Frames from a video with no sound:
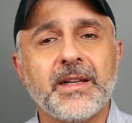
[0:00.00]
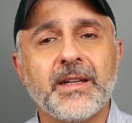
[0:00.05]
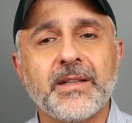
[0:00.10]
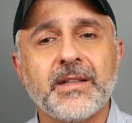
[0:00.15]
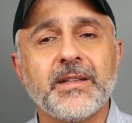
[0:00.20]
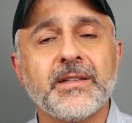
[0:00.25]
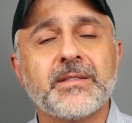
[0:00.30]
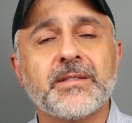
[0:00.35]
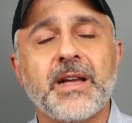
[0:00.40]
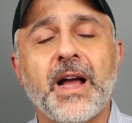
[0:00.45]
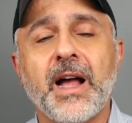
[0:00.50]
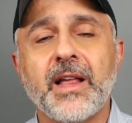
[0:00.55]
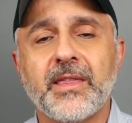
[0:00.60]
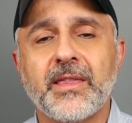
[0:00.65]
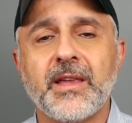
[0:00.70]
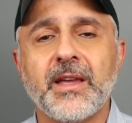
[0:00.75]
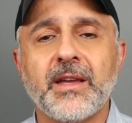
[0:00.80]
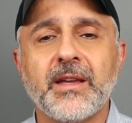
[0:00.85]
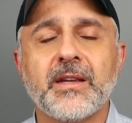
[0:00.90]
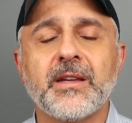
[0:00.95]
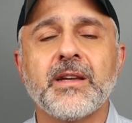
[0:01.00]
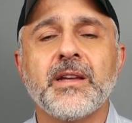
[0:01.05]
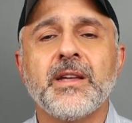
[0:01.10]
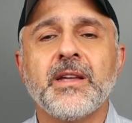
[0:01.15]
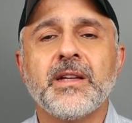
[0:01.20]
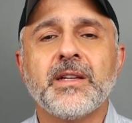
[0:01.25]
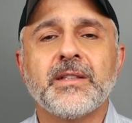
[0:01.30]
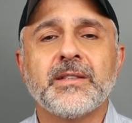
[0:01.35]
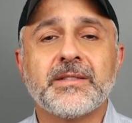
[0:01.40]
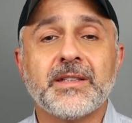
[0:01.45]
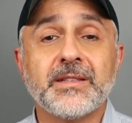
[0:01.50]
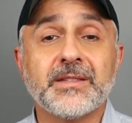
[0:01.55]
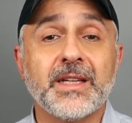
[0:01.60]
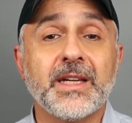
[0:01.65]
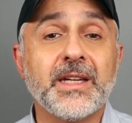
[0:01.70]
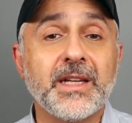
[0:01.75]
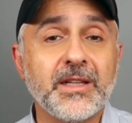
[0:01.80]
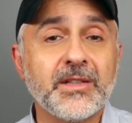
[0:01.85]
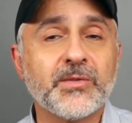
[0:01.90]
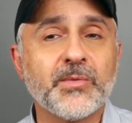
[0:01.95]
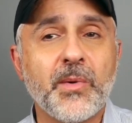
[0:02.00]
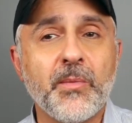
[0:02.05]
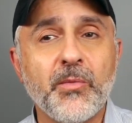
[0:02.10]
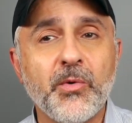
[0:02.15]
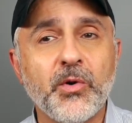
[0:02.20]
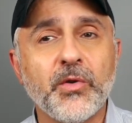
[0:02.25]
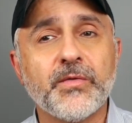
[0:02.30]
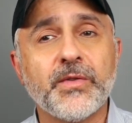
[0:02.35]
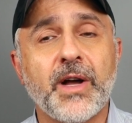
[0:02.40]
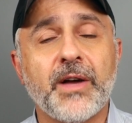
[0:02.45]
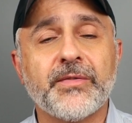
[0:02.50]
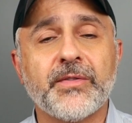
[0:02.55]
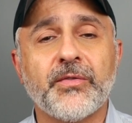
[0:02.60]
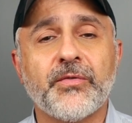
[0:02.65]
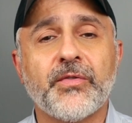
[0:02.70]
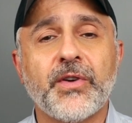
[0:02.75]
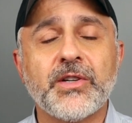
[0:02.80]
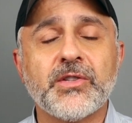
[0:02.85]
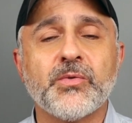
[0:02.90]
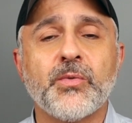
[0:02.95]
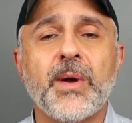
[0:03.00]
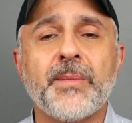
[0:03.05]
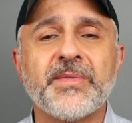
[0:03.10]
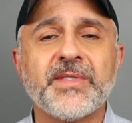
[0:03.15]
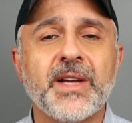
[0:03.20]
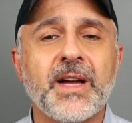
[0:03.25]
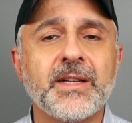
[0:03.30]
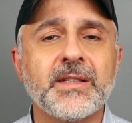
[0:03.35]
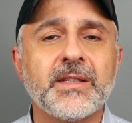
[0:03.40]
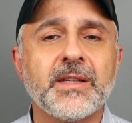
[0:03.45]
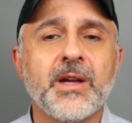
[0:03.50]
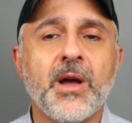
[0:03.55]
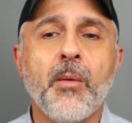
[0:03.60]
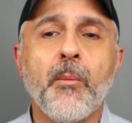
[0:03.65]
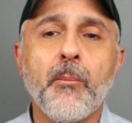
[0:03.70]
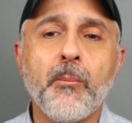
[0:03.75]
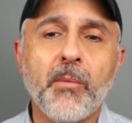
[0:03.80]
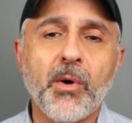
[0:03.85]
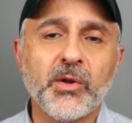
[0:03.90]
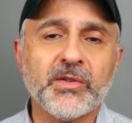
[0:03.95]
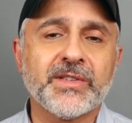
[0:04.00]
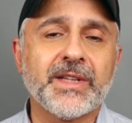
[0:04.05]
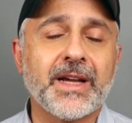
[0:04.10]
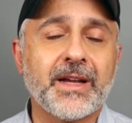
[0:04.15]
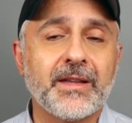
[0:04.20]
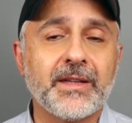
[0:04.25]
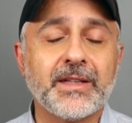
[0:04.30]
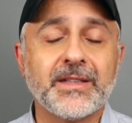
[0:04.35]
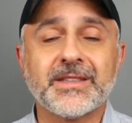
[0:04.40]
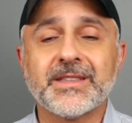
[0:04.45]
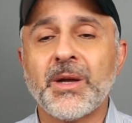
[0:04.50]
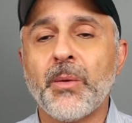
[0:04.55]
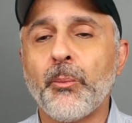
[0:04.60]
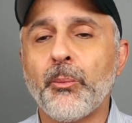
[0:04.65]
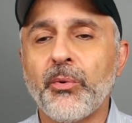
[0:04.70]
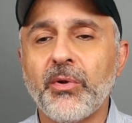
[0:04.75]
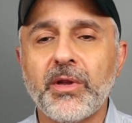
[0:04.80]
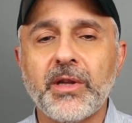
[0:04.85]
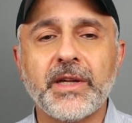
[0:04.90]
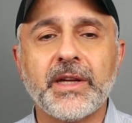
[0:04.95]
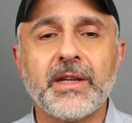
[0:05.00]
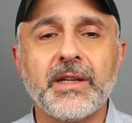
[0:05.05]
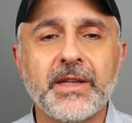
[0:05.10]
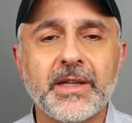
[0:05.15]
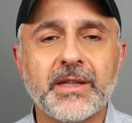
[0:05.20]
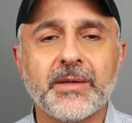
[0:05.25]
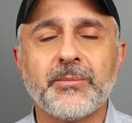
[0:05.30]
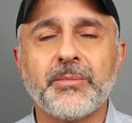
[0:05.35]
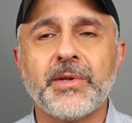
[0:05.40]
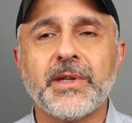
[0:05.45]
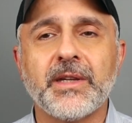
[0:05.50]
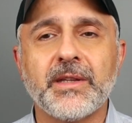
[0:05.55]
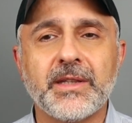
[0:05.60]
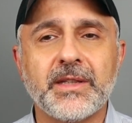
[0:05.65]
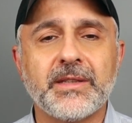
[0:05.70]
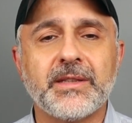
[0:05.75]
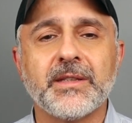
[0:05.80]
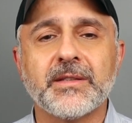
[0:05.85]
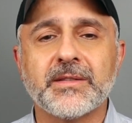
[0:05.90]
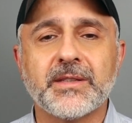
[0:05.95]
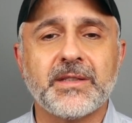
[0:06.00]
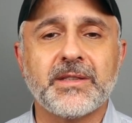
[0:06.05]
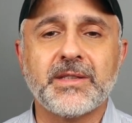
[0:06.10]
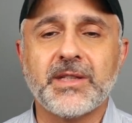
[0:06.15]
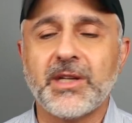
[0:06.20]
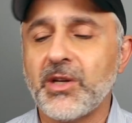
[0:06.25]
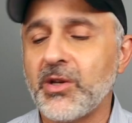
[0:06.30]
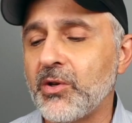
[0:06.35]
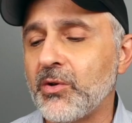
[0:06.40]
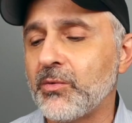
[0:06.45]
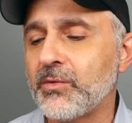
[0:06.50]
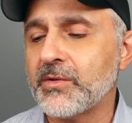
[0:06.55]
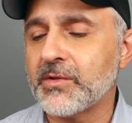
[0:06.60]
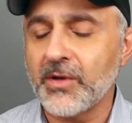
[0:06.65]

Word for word: And this, I think, since it is removed off the French website, most likely it's completely, completely discontinued.